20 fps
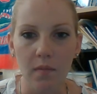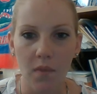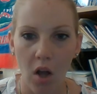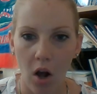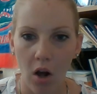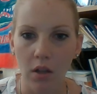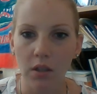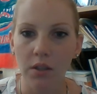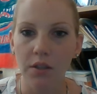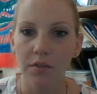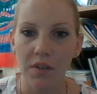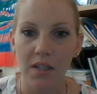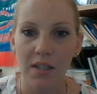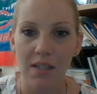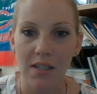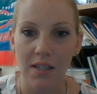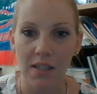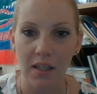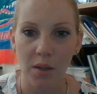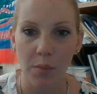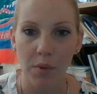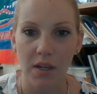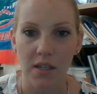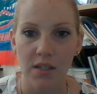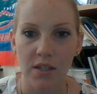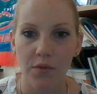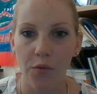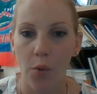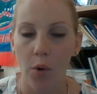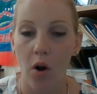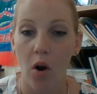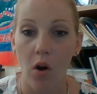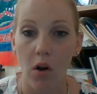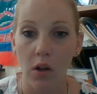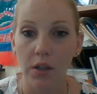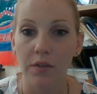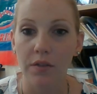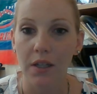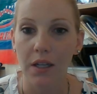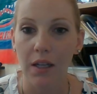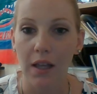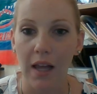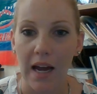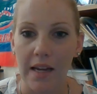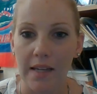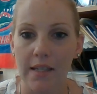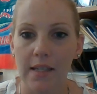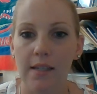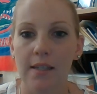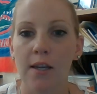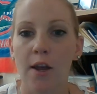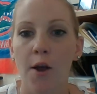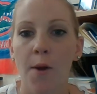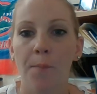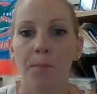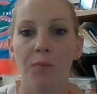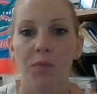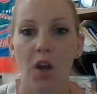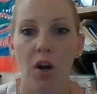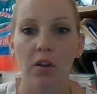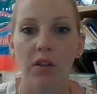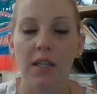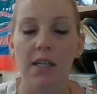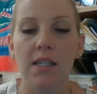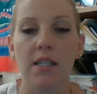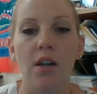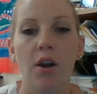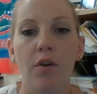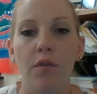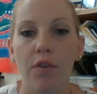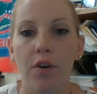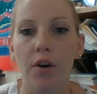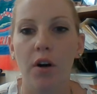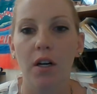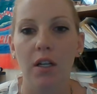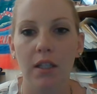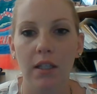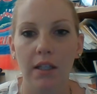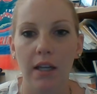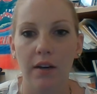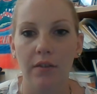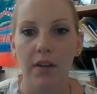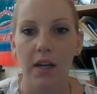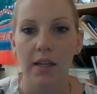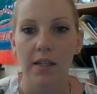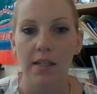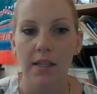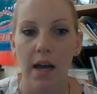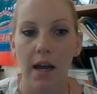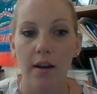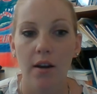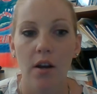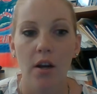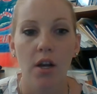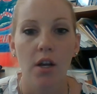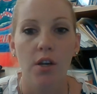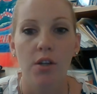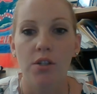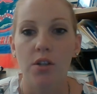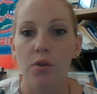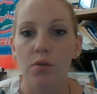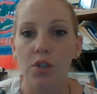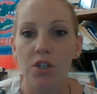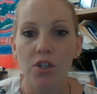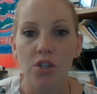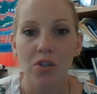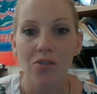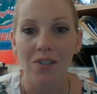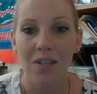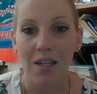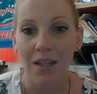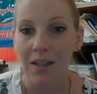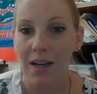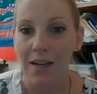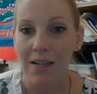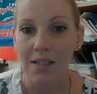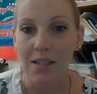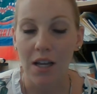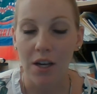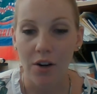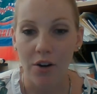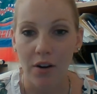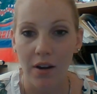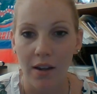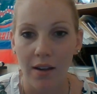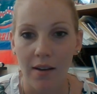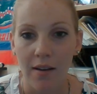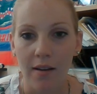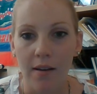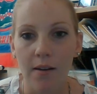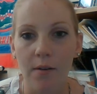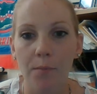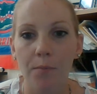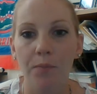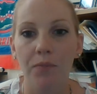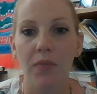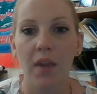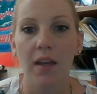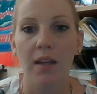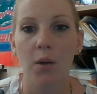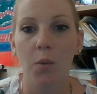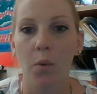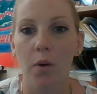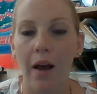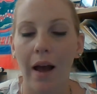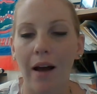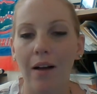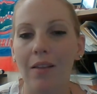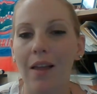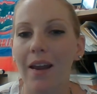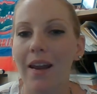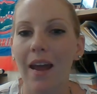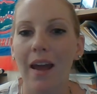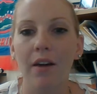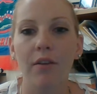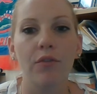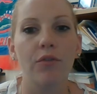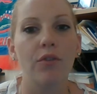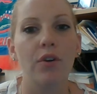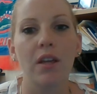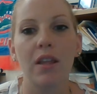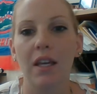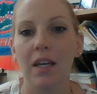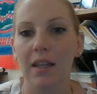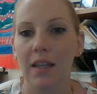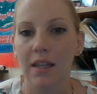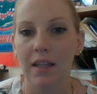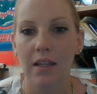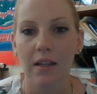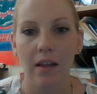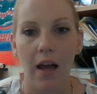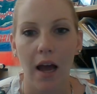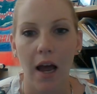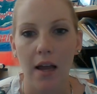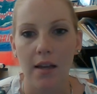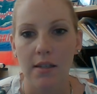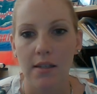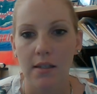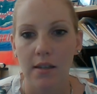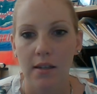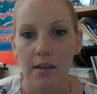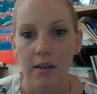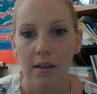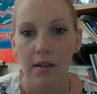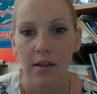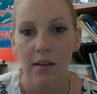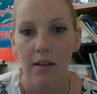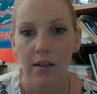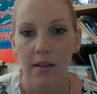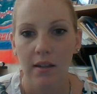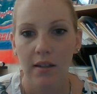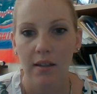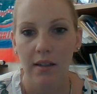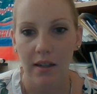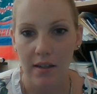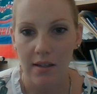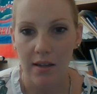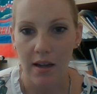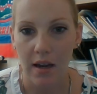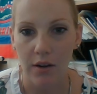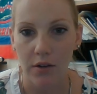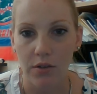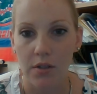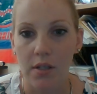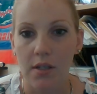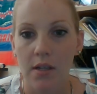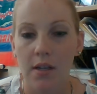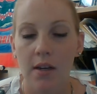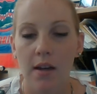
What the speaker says: all of the syllabus for all of the classes are listed over on the left-hand side. So just choose the class that you're in, and it will outline everything that the class entails.